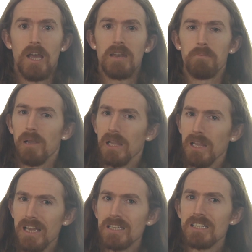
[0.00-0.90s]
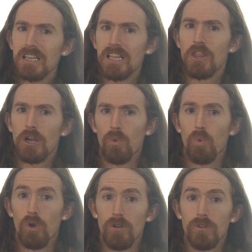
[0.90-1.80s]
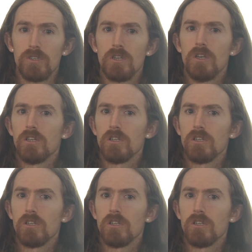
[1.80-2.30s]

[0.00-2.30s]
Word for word: and placed in their worlds